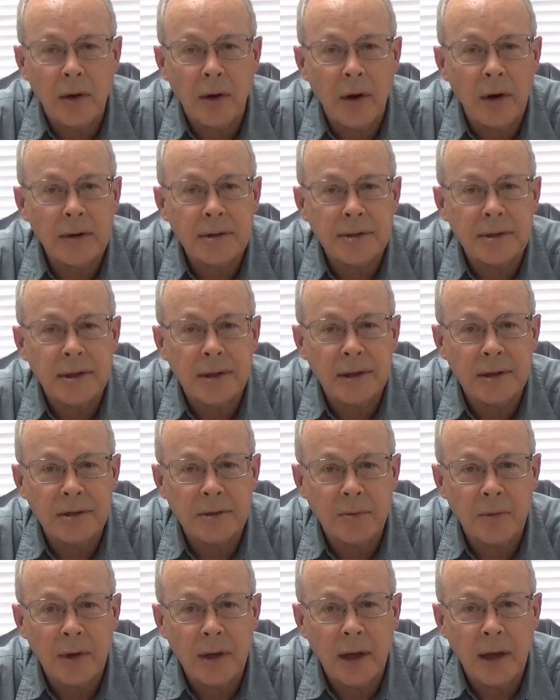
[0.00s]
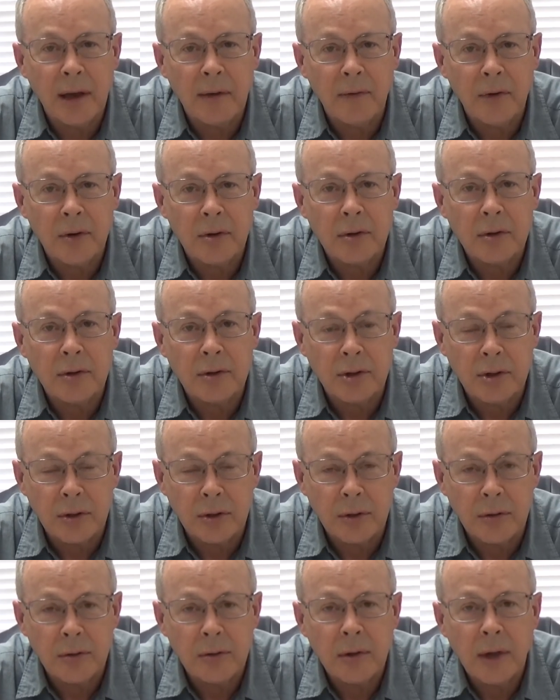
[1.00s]
hardest things we ever
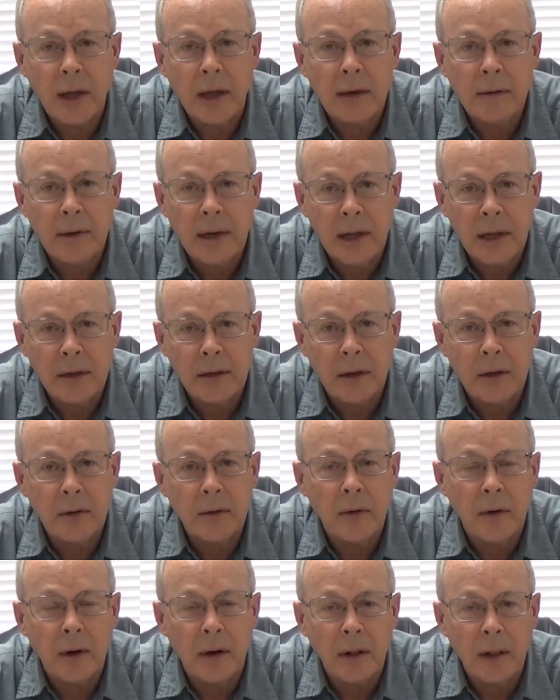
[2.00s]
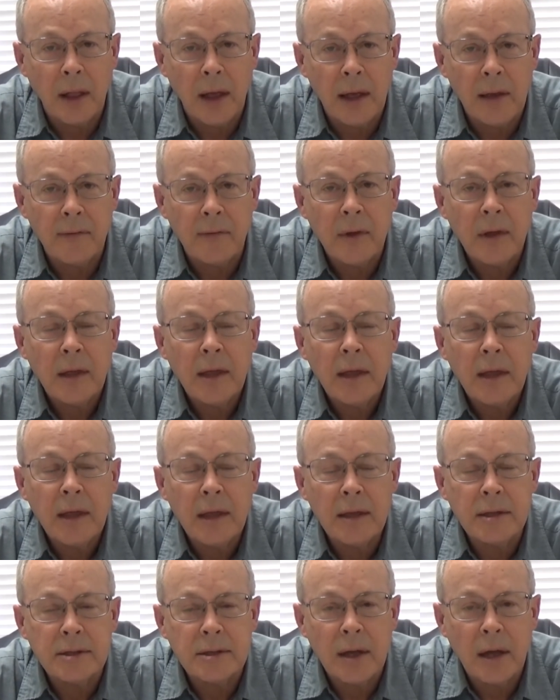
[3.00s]
do and need to do in our life,
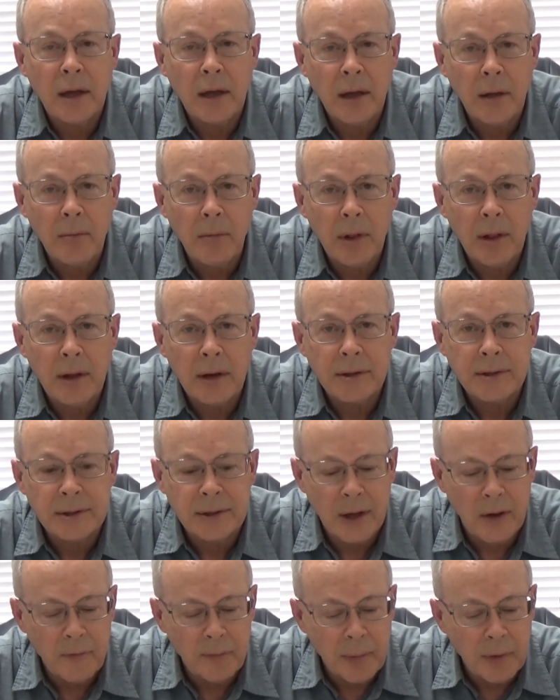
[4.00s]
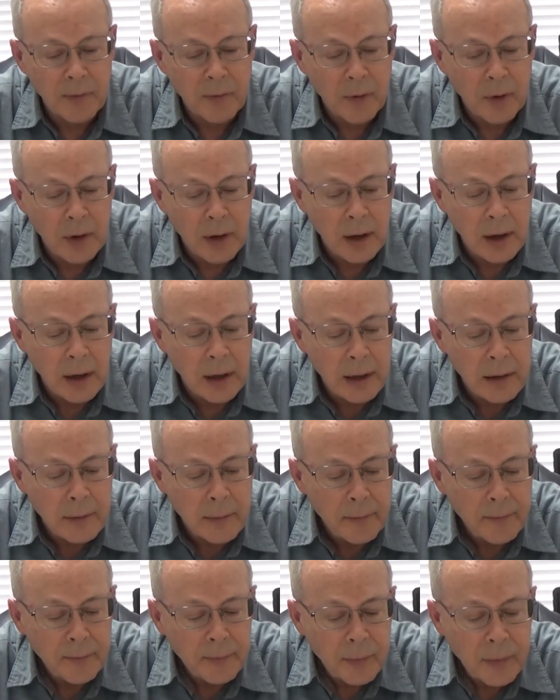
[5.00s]
is to humble ourselves before God.
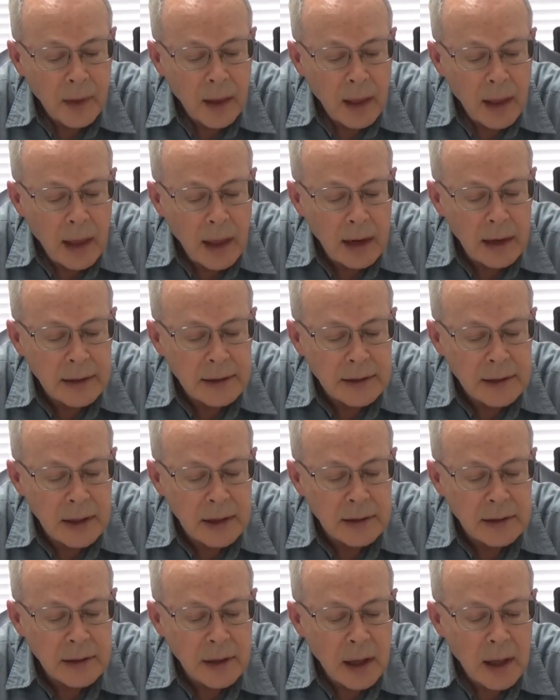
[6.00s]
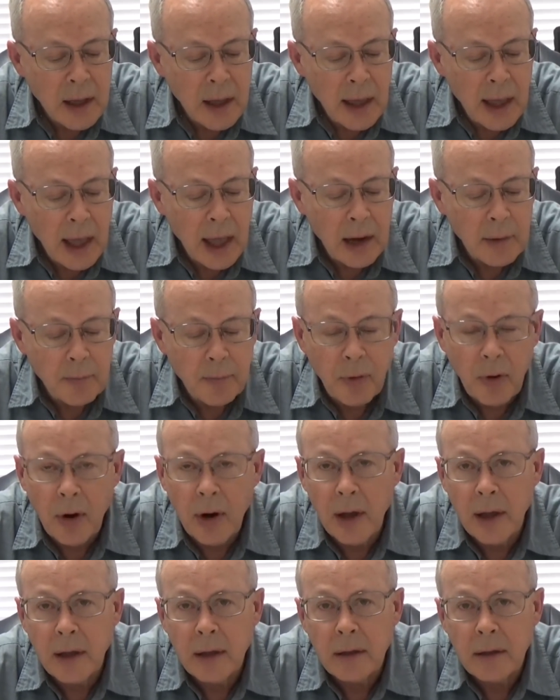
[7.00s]
And it says, and
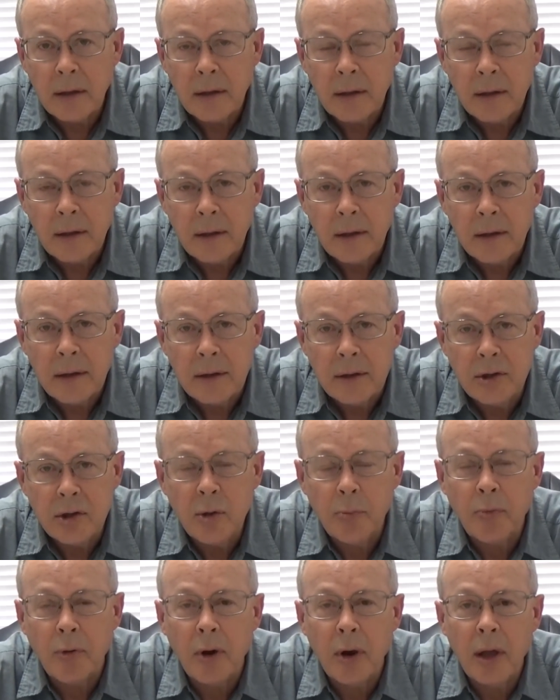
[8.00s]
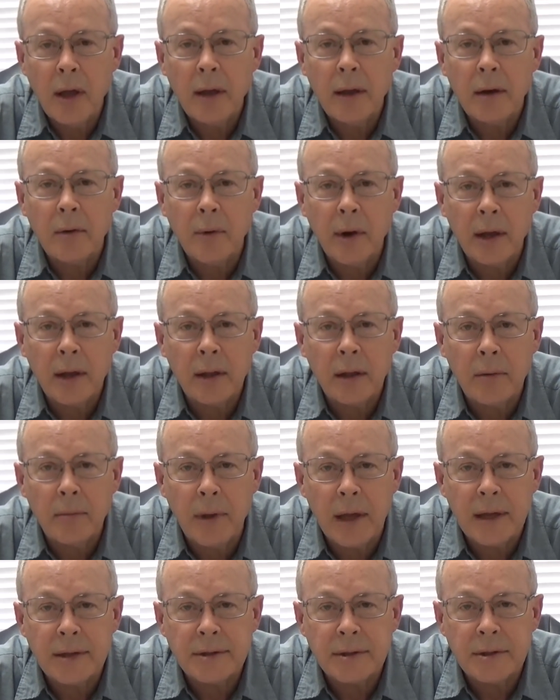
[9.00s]
pray. Do you pray on a regular
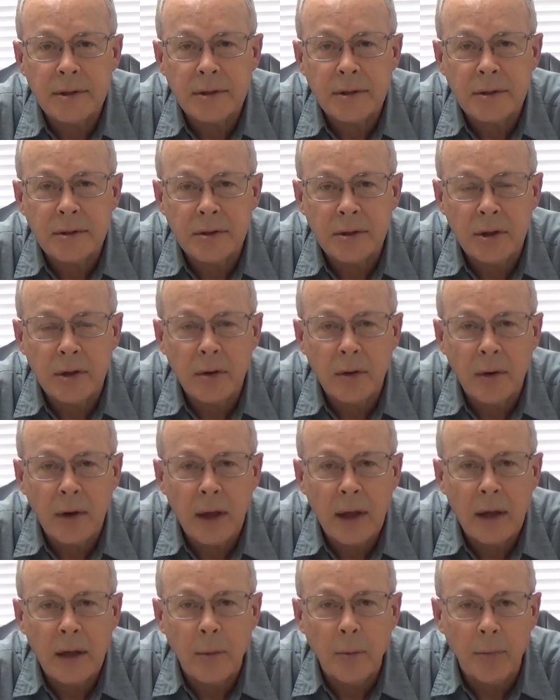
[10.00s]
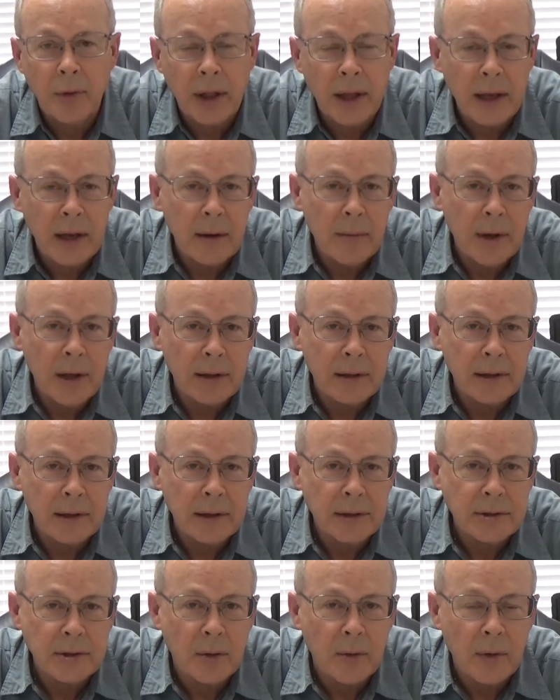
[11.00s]
basis? Do you and I complain about
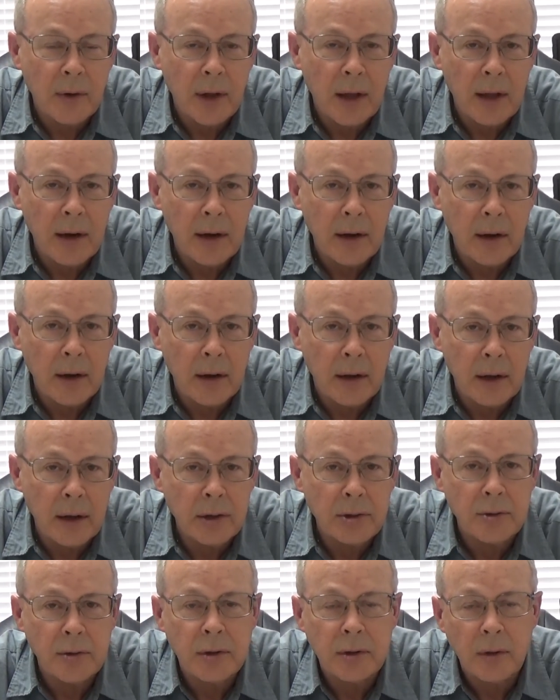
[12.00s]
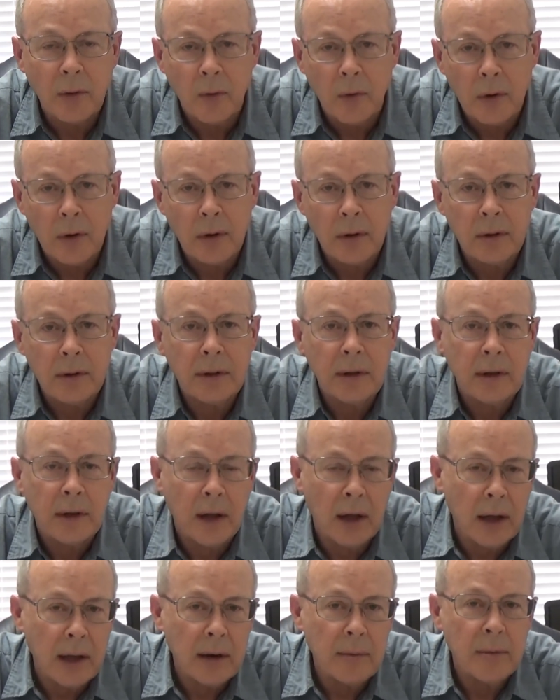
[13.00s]
things going on in our country, in the world, in the
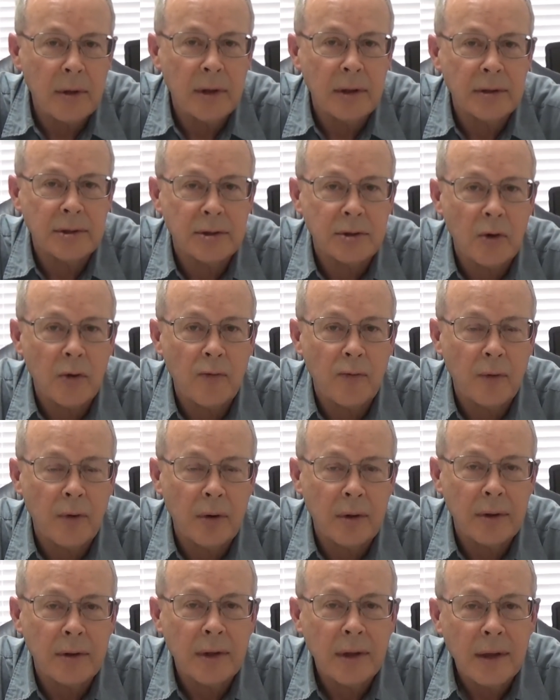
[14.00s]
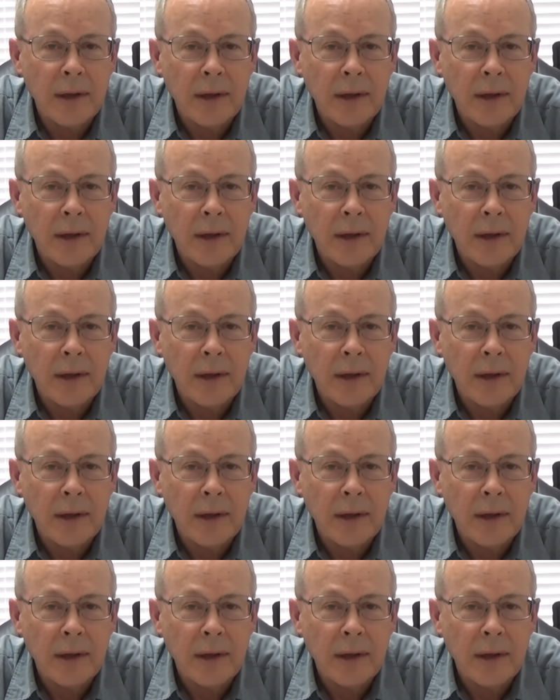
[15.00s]
economy, and so forth?